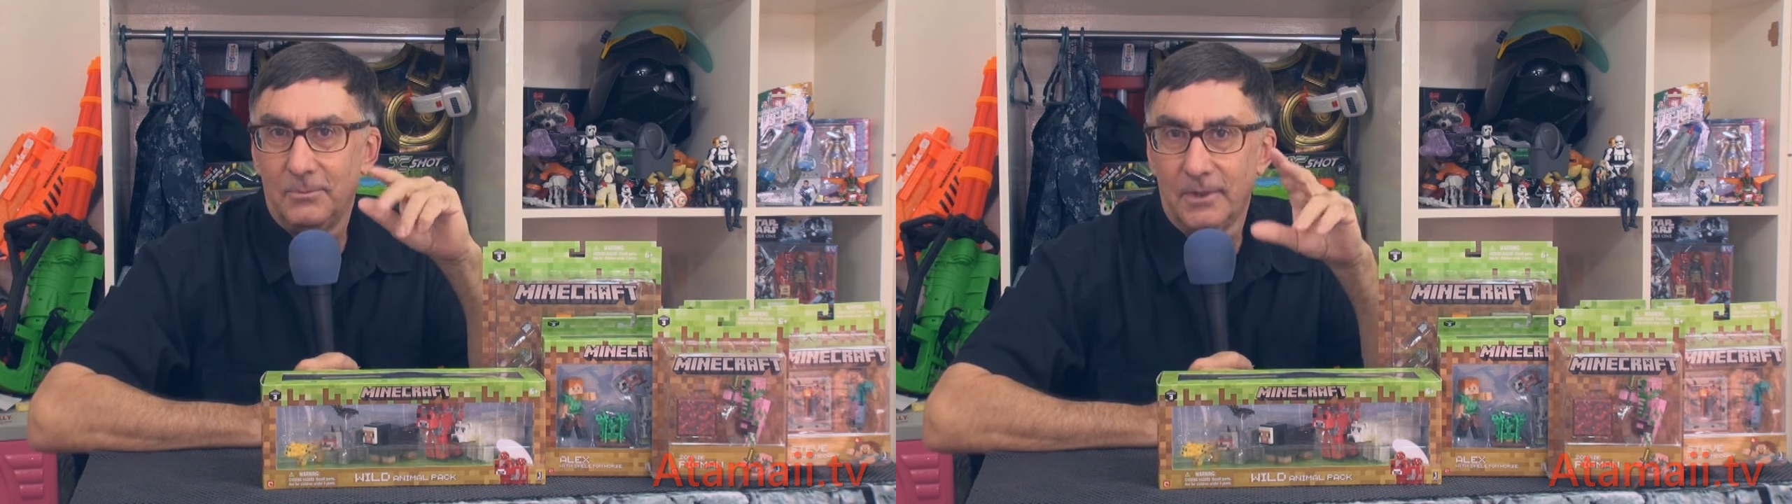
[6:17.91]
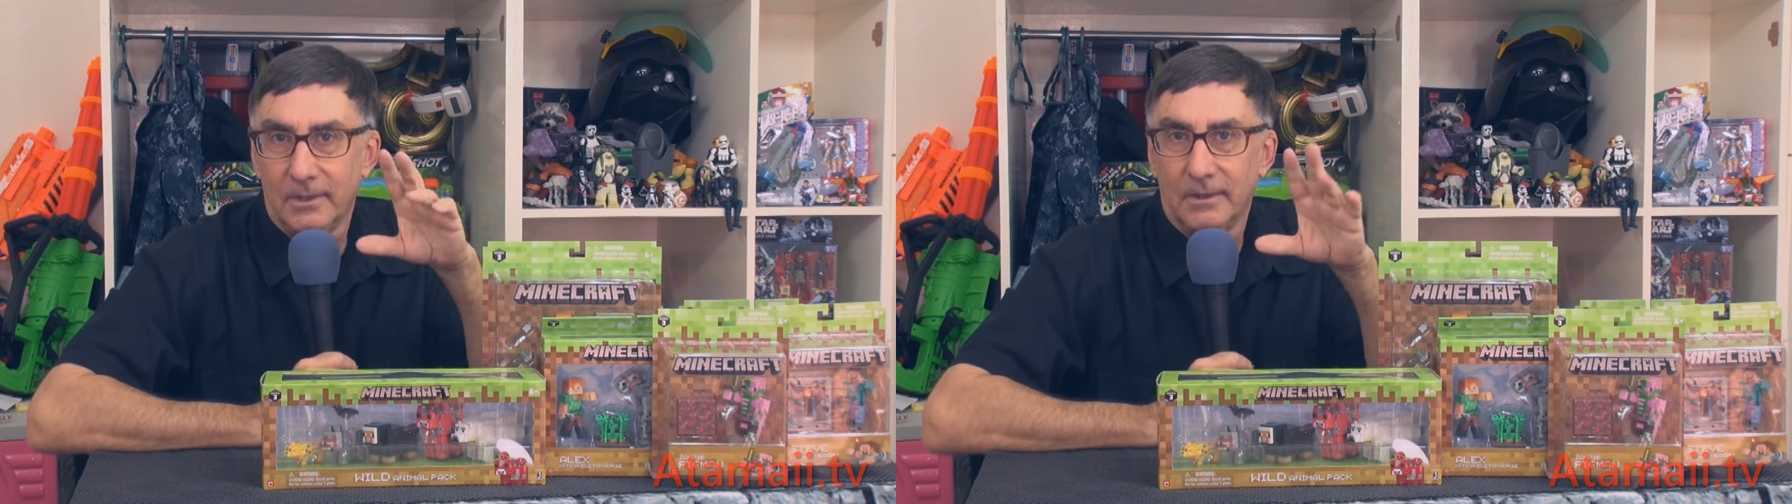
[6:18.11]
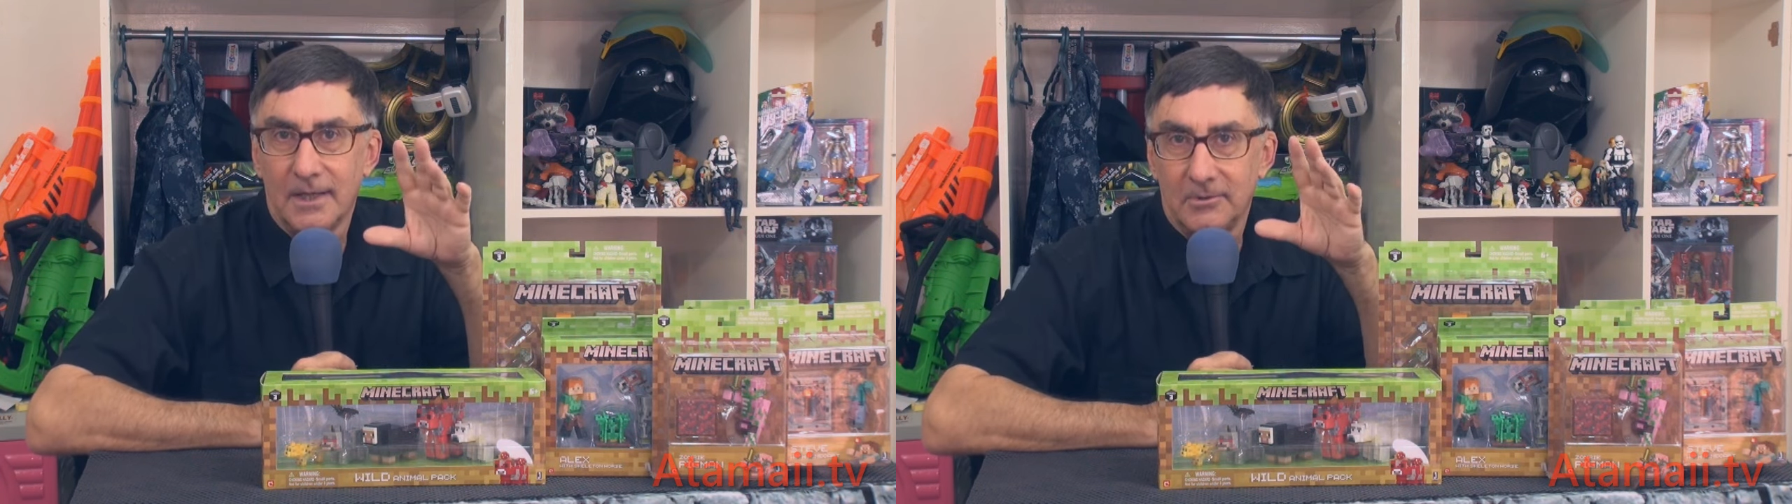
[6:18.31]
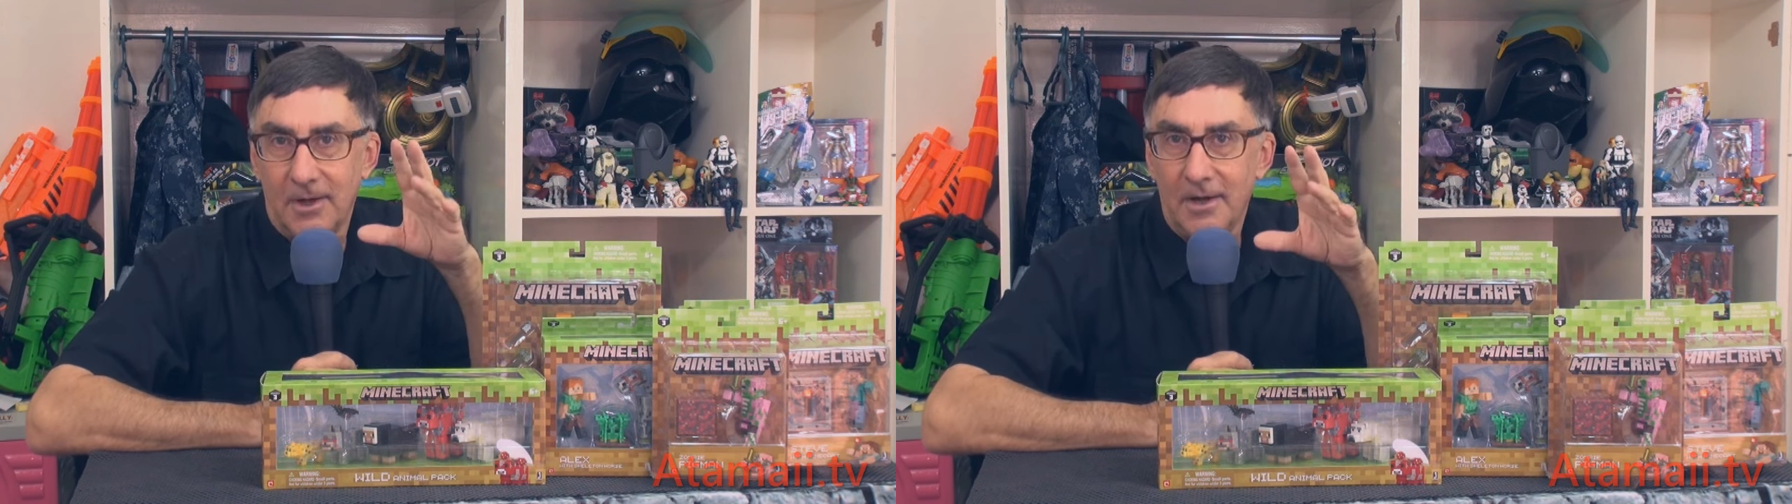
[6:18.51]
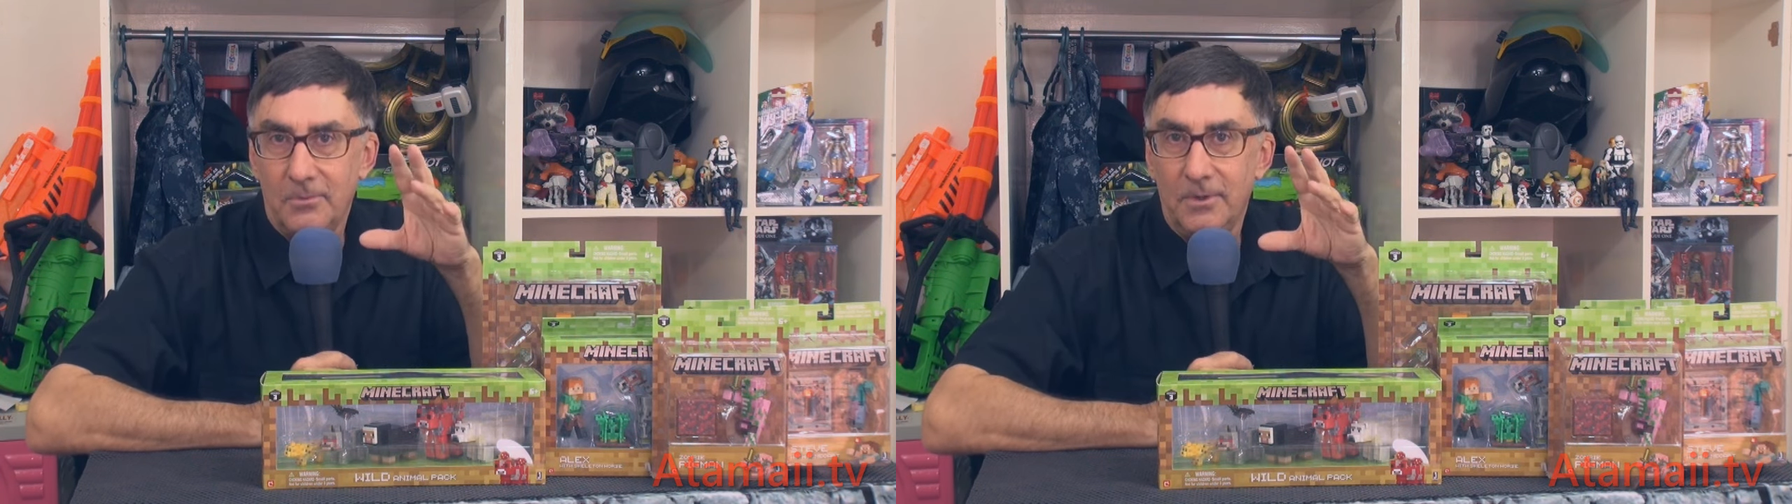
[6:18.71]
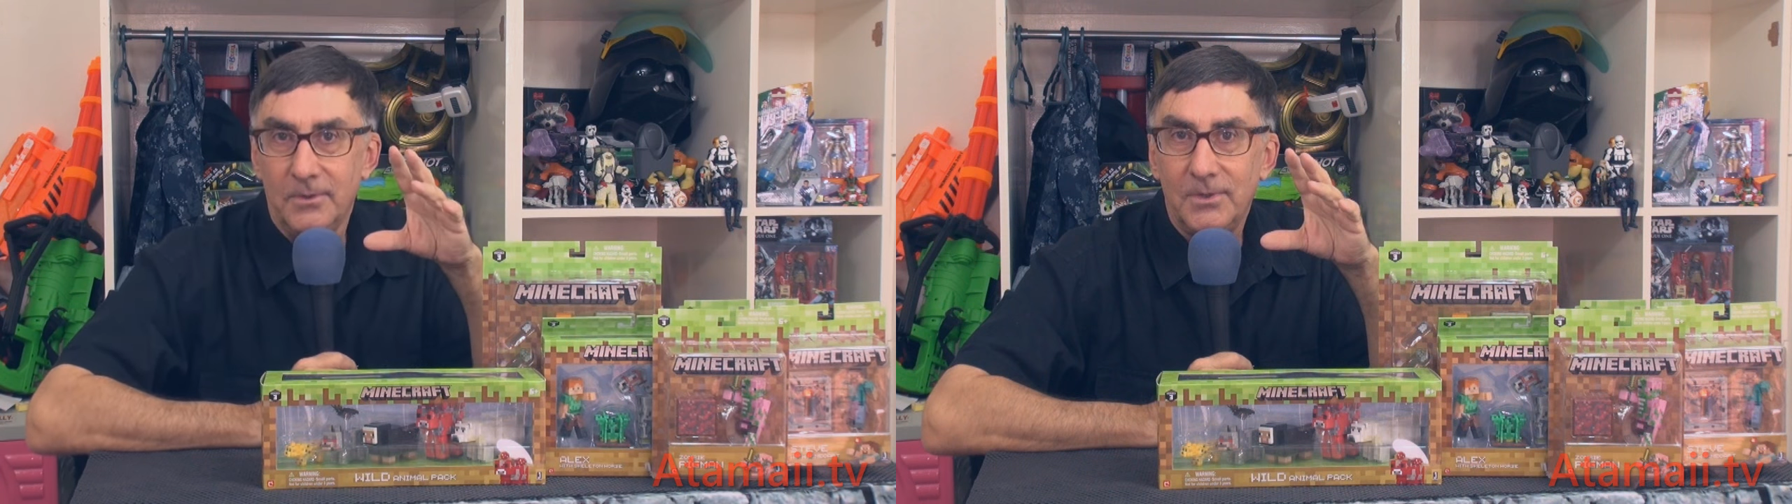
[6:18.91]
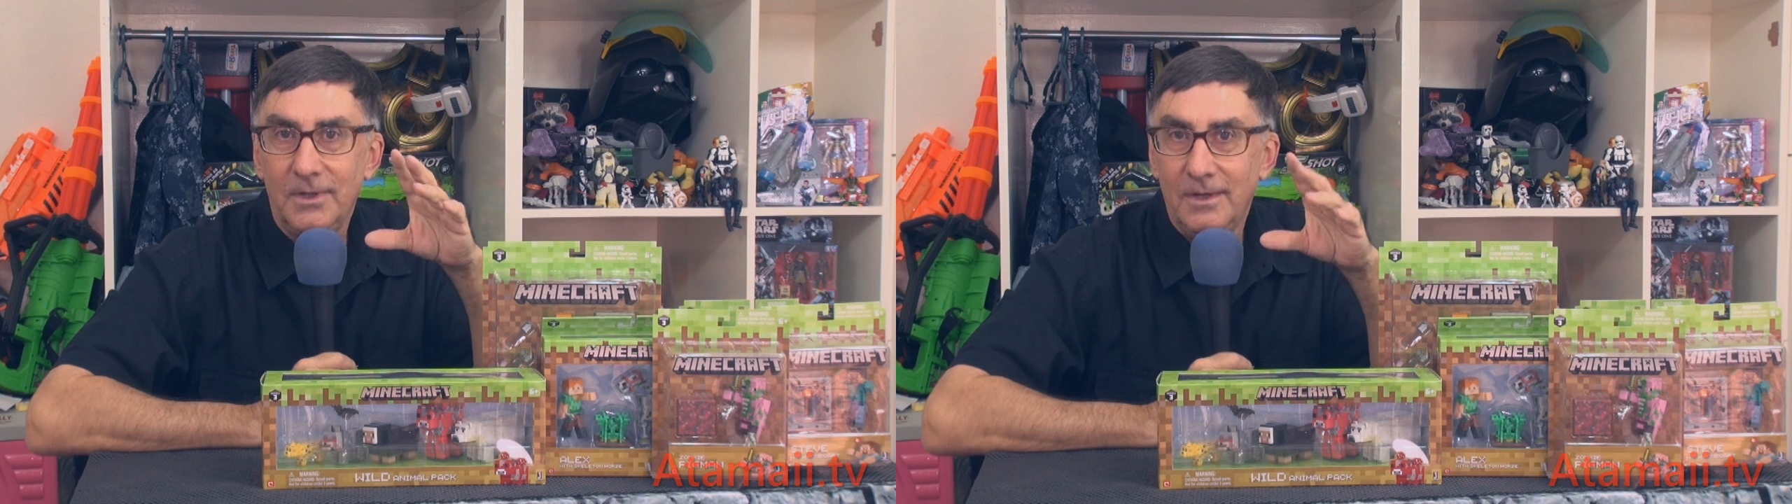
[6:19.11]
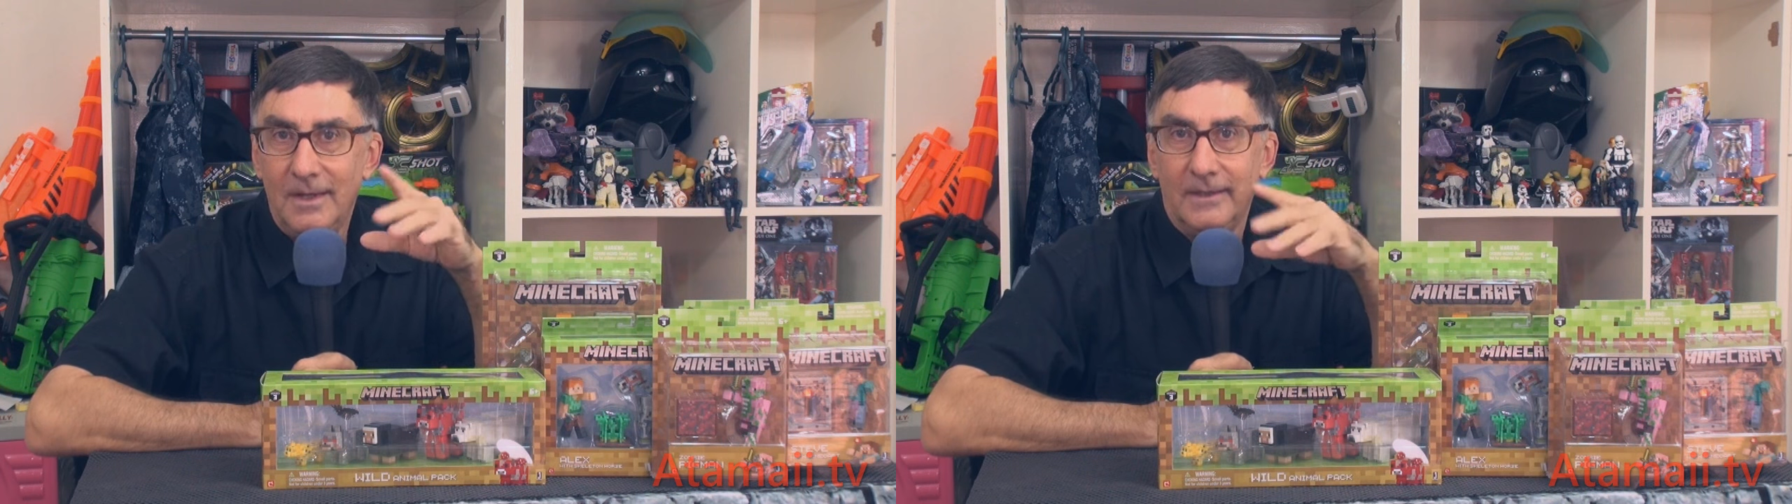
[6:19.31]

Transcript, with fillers: with electronic ones